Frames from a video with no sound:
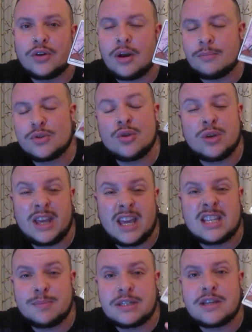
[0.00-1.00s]
I'm talking
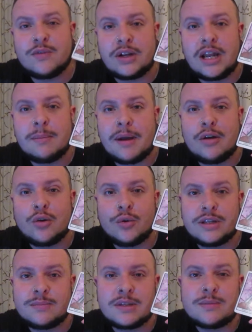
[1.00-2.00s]
here specifically about
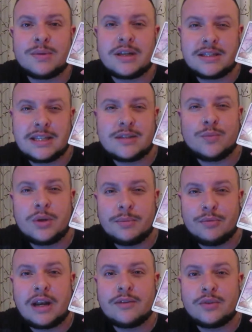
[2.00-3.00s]
Christmas because this will be
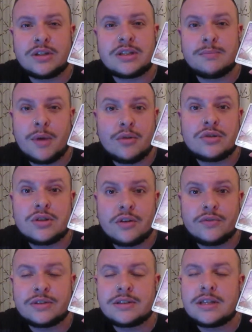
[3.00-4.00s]
relevant to most
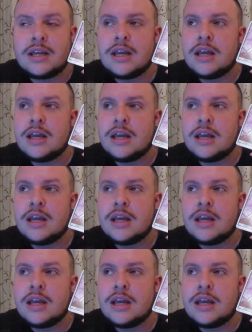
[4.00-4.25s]
of us.